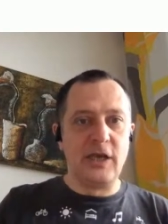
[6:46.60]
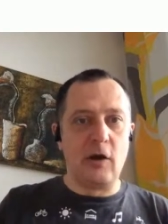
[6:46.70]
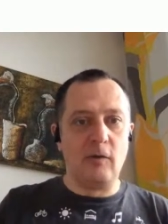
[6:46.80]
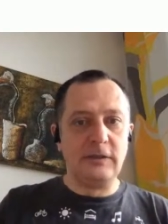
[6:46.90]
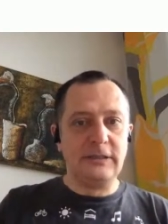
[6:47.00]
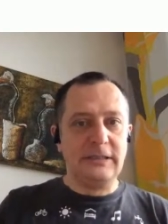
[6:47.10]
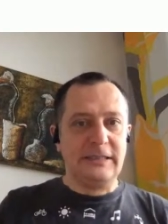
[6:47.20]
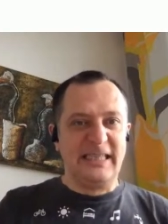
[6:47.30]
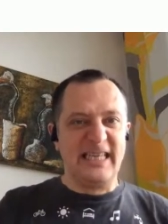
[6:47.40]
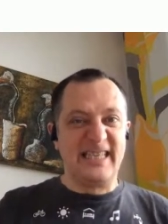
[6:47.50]
So
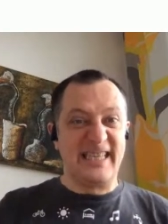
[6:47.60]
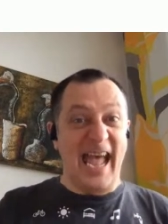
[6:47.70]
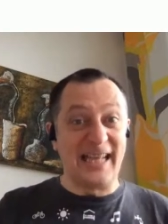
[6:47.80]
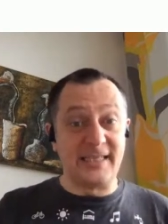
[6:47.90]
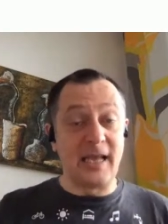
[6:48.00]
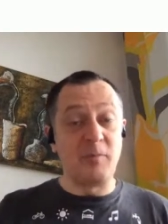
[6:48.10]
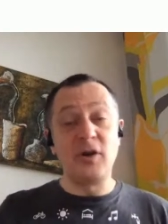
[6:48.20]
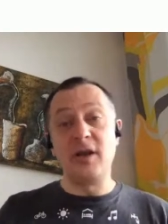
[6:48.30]
the stats,